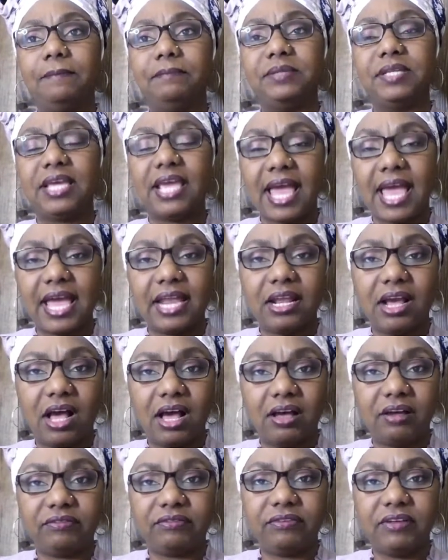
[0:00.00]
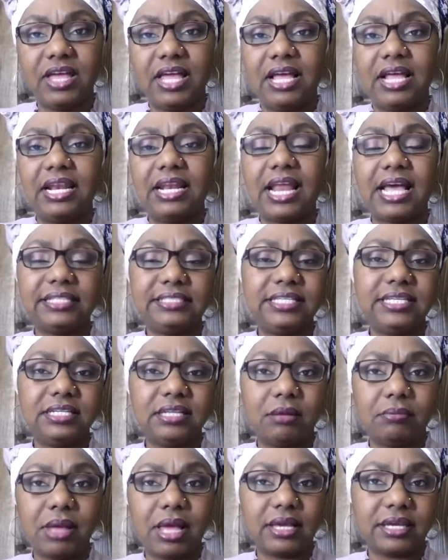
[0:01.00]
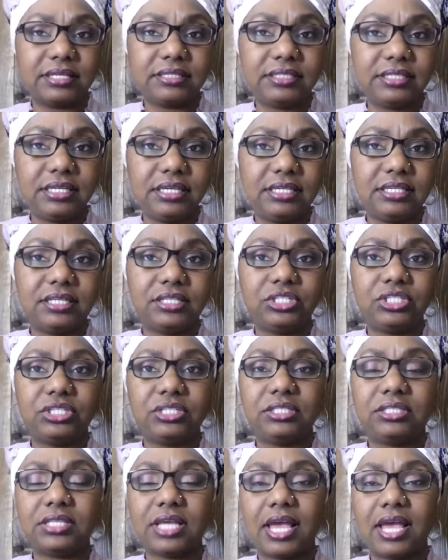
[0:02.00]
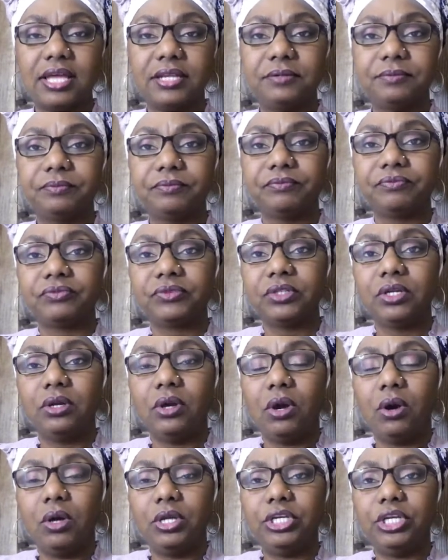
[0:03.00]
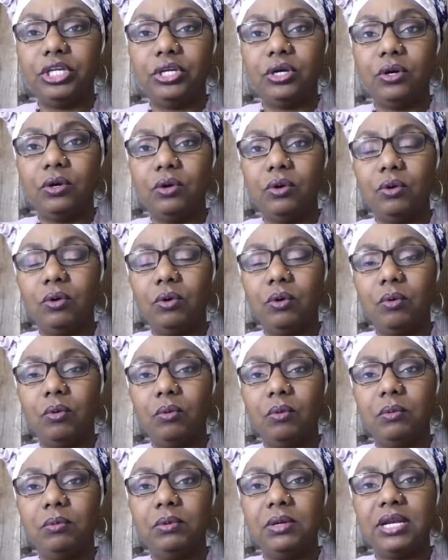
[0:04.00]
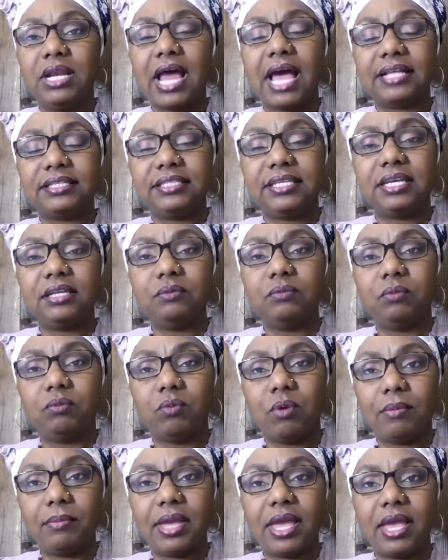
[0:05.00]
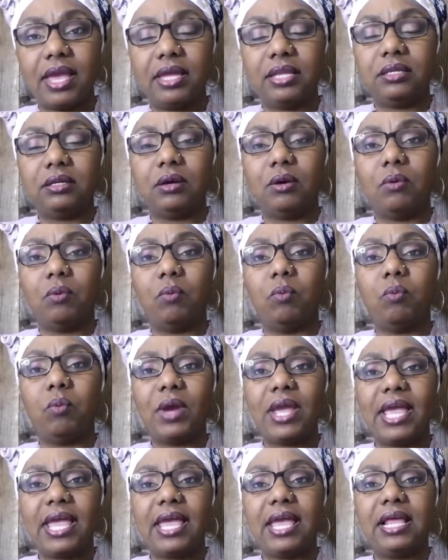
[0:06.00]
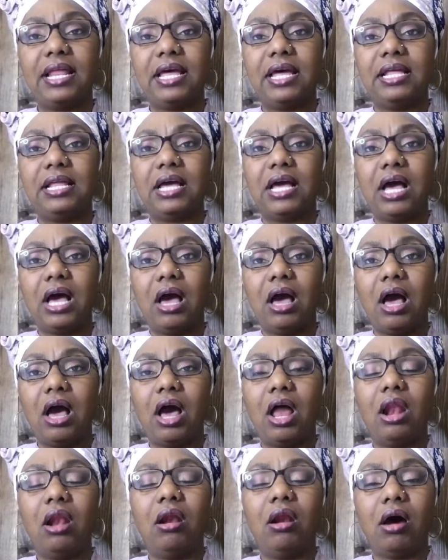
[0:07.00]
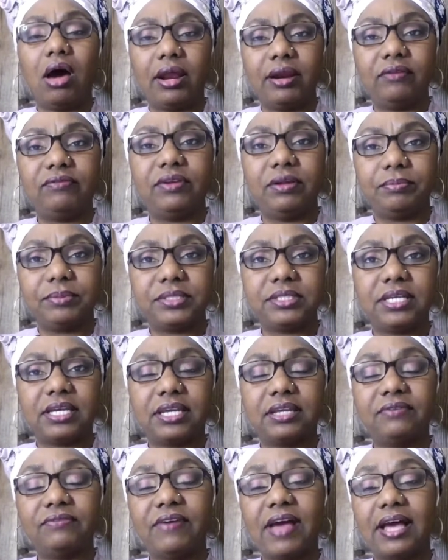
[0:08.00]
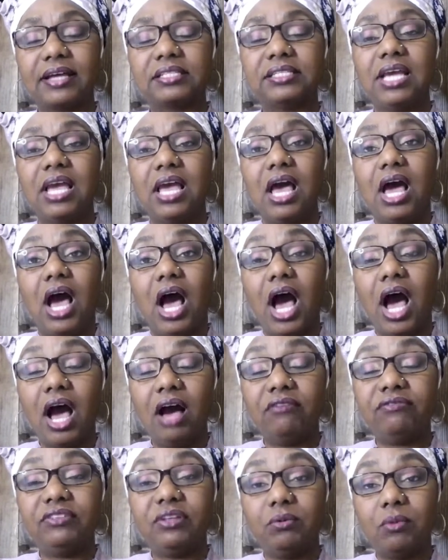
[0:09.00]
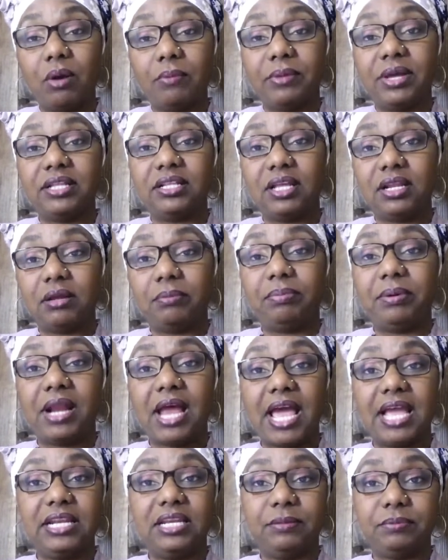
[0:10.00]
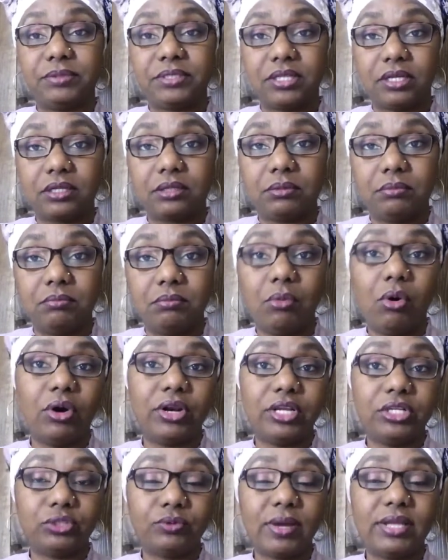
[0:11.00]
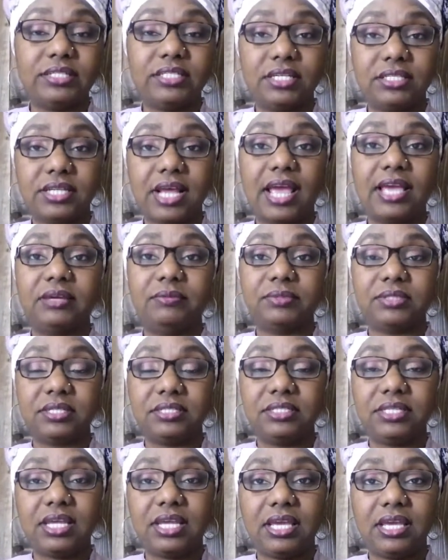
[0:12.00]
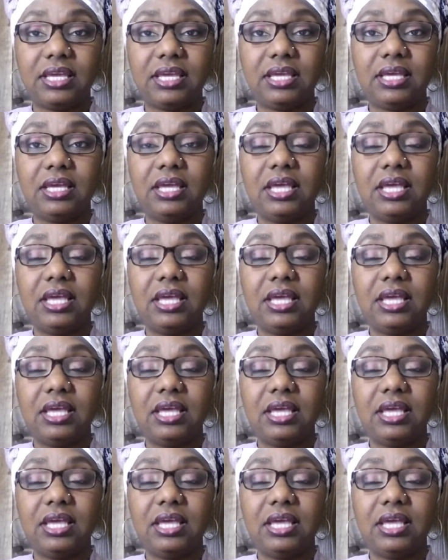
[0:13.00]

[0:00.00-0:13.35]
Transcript: head of Latina magazine, and she said, you know, Latin women wear a lot of lipstick. In fact, of the women that apply lipstick more than 20 times a day,